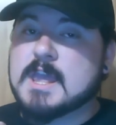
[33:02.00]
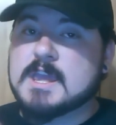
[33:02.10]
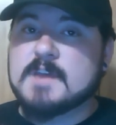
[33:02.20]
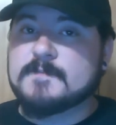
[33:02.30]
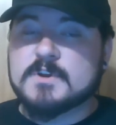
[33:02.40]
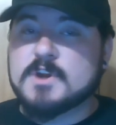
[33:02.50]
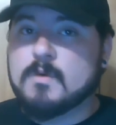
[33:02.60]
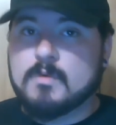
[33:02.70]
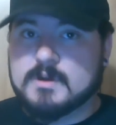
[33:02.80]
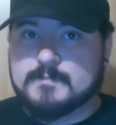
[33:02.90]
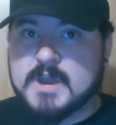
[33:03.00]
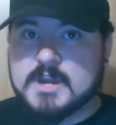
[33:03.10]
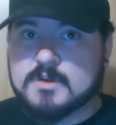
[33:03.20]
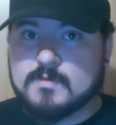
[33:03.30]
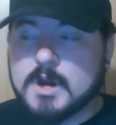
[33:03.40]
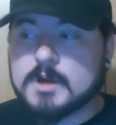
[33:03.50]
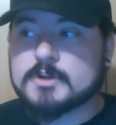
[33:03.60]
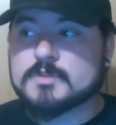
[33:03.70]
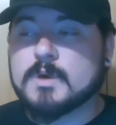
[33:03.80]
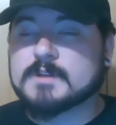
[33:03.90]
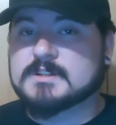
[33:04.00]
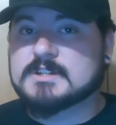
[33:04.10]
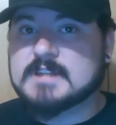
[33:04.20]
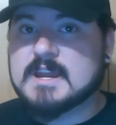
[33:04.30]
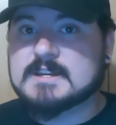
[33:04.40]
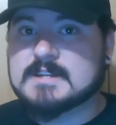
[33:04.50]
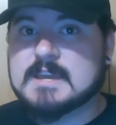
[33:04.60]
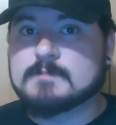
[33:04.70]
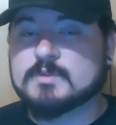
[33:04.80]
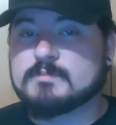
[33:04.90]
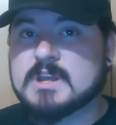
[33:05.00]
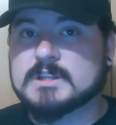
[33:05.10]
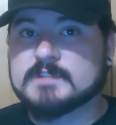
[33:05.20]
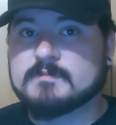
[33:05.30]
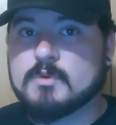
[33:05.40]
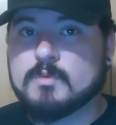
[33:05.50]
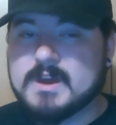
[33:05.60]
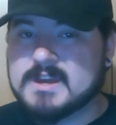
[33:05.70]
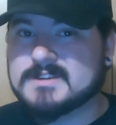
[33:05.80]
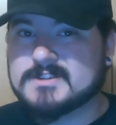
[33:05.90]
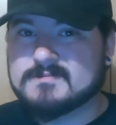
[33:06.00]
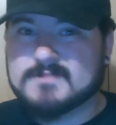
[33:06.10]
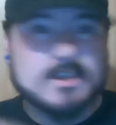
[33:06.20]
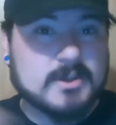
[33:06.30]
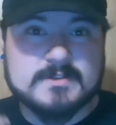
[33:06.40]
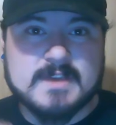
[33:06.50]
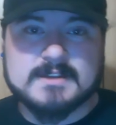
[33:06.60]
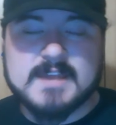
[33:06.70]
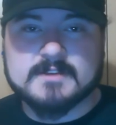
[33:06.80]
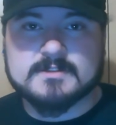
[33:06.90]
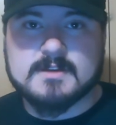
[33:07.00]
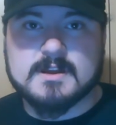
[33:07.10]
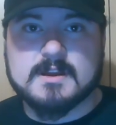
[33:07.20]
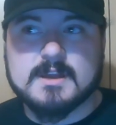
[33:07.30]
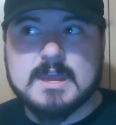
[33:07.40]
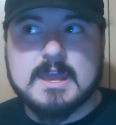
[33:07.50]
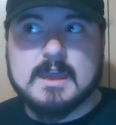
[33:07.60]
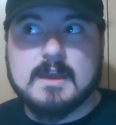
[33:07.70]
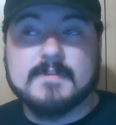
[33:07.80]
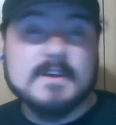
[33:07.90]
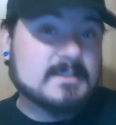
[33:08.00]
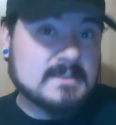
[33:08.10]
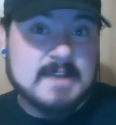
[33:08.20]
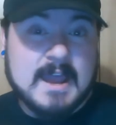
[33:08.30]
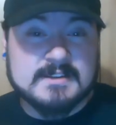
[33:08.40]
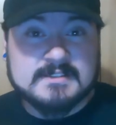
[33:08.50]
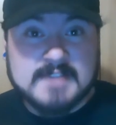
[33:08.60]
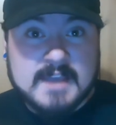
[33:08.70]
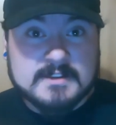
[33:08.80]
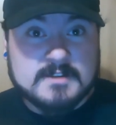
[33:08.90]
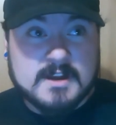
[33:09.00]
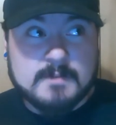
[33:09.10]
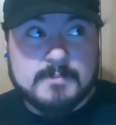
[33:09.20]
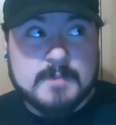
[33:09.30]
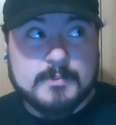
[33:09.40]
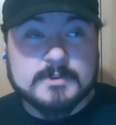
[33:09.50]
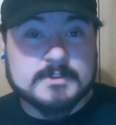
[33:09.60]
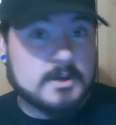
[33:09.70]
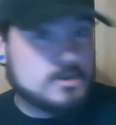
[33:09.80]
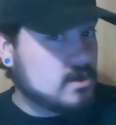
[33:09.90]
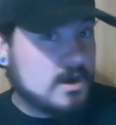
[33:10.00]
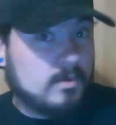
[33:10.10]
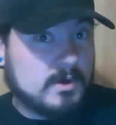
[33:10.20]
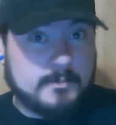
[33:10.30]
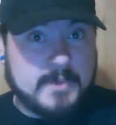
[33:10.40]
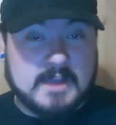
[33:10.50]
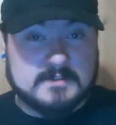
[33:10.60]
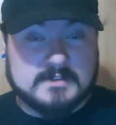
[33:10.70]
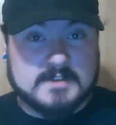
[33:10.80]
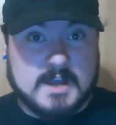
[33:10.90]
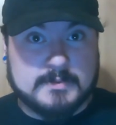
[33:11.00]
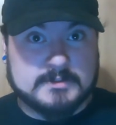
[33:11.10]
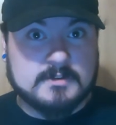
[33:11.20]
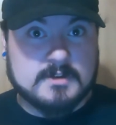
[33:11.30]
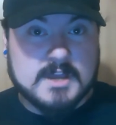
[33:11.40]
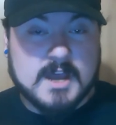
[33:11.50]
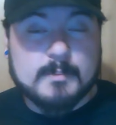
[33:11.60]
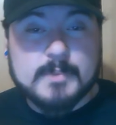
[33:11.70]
If you don't want to pay your workers what the state deems would be a livable wage, you lose that tax credit. And this is a nice tax credit, people, so you don't want to pass this opportunity up.